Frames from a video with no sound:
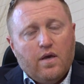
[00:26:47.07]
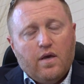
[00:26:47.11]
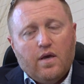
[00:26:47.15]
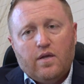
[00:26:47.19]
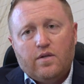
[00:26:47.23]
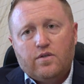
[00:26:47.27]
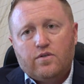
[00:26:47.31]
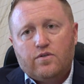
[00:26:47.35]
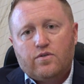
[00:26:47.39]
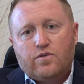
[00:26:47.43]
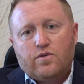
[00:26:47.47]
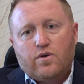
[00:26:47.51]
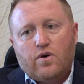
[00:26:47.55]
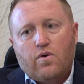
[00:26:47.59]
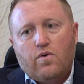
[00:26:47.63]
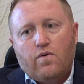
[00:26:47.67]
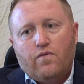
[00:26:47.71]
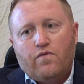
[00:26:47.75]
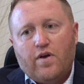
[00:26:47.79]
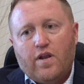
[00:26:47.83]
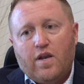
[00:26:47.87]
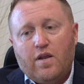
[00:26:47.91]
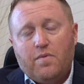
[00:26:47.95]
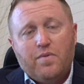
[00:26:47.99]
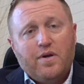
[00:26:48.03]
And so
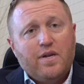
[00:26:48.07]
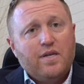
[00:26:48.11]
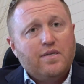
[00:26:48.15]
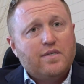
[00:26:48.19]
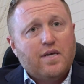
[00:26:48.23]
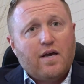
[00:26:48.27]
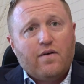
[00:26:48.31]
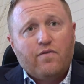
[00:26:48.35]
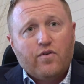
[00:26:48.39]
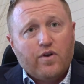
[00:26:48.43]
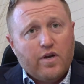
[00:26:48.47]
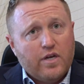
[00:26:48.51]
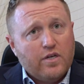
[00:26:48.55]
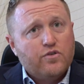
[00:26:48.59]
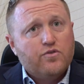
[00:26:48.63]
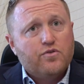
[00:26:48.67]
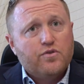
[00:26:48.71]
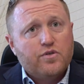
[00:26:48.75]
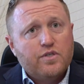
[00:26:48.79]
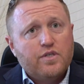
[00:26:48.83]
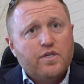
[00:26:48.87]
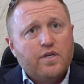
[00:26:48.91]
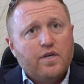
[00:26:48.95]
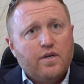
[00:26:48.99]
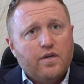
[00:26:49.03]
if anybody's ever
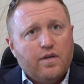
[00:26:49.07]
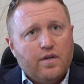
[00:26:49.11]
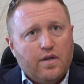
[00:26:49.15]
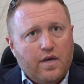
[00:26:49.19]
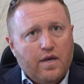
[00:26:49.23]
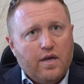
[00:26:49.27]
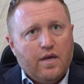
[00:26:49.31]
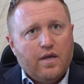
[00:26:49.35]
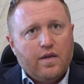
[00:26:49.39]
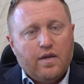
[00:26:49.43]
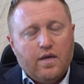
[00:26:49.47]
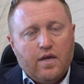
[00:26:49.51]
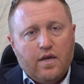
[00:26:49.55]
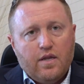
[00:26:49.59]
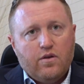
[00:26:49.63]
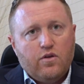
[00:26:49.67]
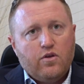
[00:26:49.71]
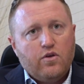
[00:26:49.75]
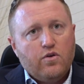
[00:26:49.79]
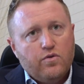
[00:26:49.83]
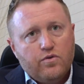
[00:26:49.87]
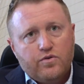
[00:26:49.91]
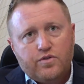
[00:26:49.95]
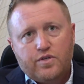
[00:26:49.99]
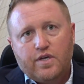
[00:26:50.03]
interested in
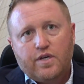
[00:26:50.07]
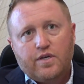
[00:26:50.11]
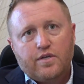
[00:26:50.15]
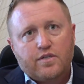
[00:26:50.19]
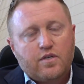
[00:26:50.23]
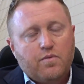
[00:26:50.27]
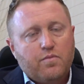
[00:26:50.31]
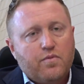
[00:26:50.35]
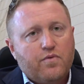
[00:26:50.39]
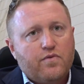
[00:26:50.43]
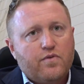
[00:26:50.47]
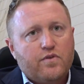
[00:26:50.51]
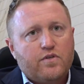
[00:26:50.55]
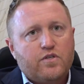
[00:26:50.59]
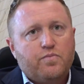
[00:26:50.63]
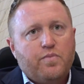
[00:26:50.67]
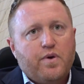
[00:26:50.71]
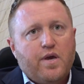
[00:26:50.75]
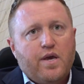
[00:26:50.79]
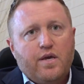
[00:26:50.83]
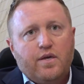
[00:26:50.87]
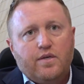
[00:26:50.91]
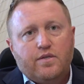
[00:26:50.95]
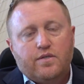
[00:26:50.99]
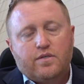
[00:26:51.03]
using some of the
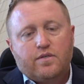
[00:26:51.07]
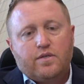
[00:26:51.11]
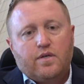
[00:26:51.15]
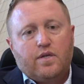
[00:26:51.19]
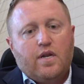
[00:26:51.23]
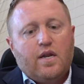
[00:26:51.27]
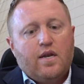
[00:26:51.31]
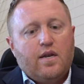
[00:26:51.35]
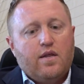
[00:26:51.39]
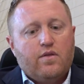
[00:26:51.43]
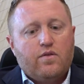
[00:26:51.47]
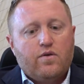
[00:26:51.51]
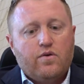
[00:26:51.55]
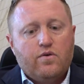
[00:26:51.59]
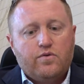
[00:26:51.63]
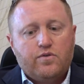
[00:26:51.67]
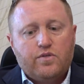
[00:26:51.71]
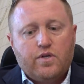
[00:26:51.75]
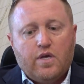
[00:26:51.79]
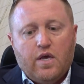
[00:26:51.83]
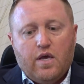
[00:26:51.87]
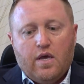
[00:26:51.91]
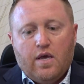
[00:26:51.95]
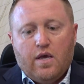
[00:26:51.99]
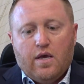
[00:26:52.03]
space and any of
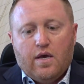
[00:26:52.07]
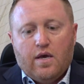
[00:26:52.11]
those,